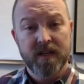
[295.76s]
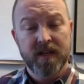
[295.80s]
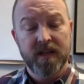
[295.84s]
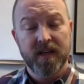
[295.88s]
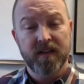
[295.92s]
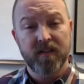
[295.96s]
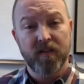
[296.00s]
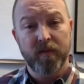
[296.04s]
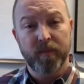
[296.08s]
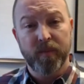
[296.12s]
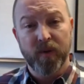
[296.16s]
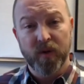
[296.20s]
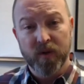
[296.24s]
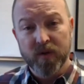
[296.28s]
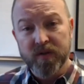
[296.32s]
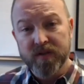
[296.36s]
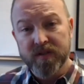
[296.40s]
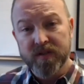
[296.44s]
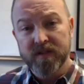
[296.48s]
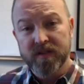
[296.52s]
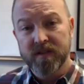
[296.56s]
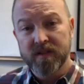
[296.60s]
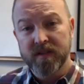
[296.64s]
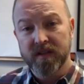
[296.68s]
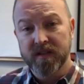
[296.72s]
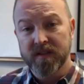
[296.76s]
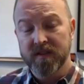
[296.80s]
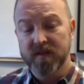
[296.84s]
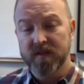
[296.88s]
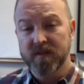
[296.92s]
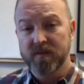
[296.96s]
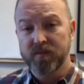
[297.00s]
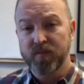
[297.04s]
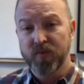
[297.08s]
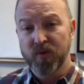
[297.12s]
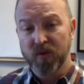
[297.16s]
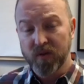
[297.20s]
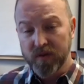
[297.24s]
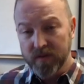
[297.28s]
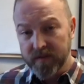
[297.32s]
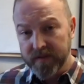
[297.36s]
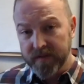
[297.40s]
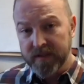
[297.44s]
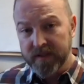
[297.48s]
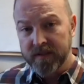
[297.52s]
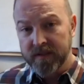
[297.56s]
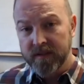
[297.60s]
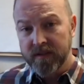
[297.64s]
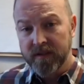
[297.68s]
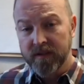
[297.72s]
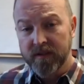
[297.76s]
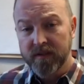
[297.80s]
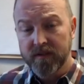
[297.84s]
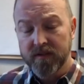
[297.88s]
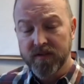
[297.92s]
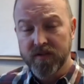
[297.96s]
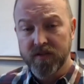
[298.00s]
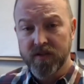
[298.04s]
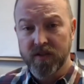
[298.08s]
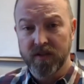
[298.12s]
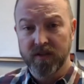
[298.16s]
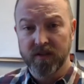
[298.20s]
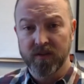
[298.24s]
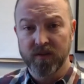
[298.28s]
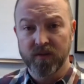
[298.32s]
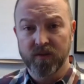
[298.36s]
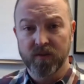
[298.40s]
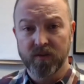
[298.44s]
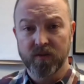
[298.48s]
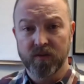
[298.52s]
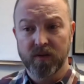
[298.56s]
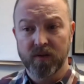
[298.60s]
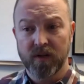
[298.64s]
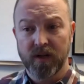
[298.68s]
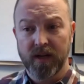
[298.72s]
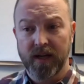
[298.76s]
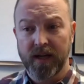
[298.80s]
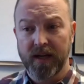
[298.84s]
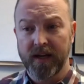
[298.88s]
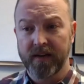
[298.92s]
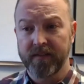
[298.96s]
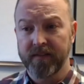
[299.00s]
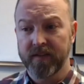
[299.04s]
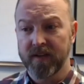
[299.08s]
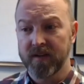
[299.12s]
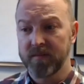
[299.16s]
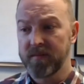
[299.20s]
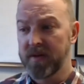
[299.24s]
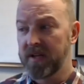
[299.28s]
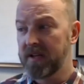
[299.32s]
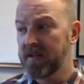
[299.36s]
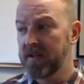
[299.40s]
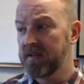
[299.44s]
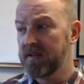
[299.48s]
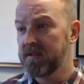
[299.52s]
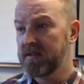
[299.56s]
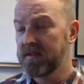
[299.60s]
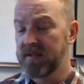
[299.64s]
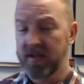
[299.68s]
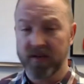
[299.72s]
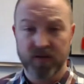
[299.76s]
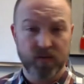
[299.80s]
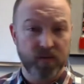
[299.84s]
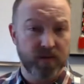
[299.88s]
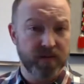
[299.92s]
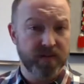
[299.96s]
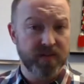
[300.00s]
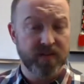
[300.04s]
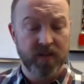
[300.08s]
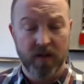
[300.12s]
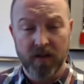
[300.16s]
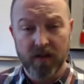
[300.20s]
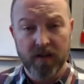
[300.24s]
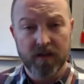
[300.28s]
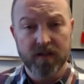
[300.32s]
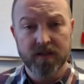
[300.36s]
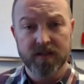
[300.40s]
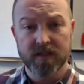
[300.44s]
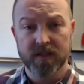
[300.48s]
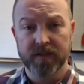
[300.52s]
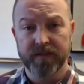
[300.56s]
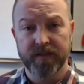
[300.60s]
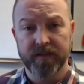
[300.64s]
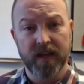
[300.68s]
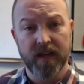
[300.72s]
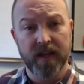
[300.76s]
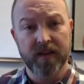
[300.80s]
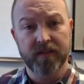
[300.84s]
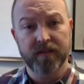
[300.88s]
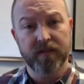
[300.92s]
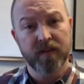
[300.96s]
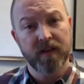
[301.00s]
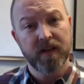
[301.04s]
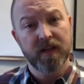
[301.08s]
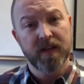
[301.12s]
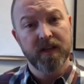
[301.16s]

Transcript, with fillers: If a person is proven to have committed sexual assault, if they've